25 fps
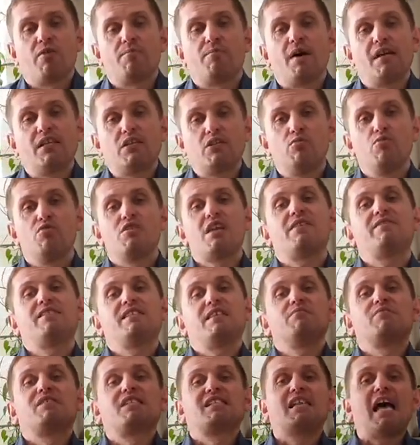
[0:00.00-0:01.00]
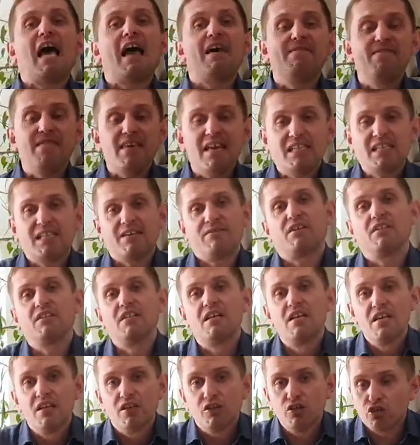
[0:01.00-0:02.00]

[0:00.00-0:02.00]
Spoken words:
to buy medicines and buy a grub.